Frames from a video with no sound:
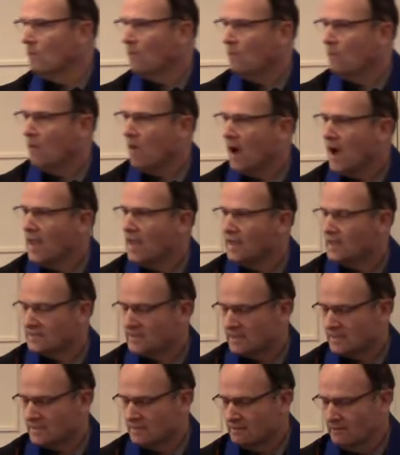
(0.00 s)
Why is
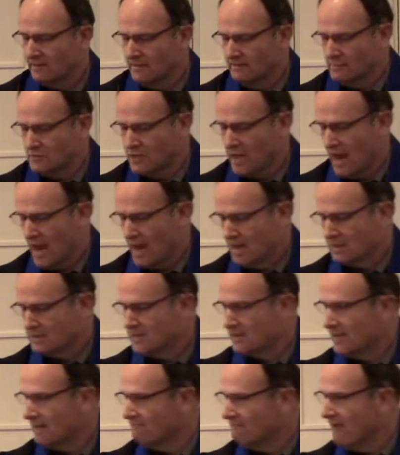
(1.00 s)
a slim chance
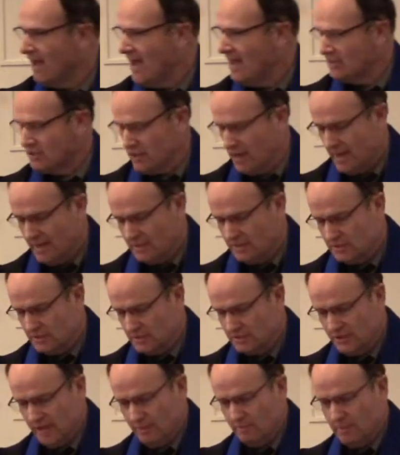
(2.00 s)
and a fat chance the
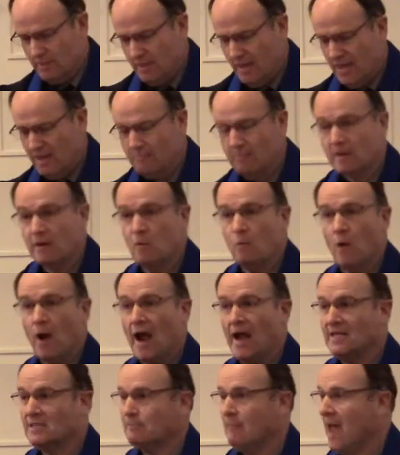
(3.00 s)
same thing, but a
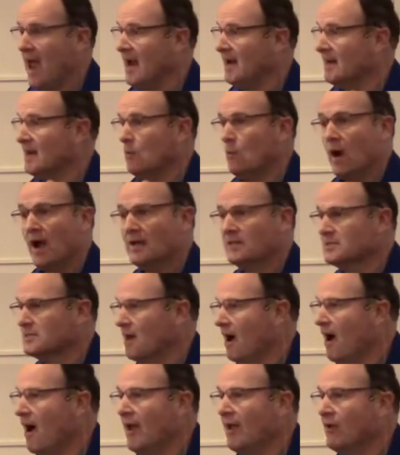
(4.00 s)
wise man and a wise
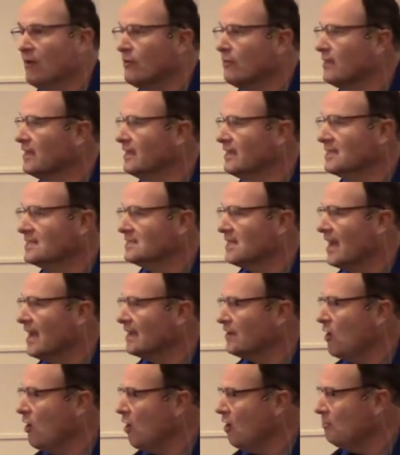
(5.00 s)
guy are the
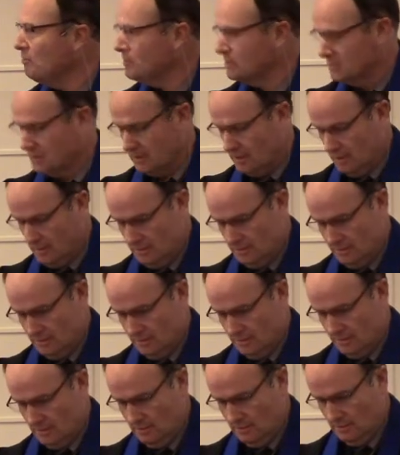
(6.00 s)
exact
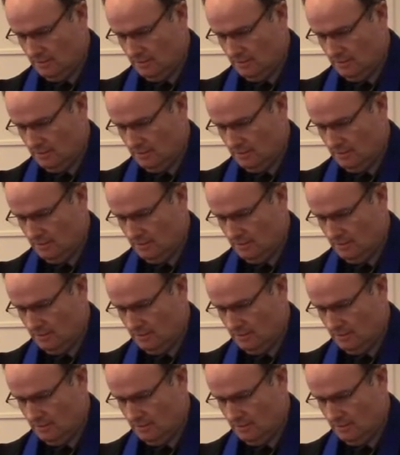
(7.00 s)
opposites?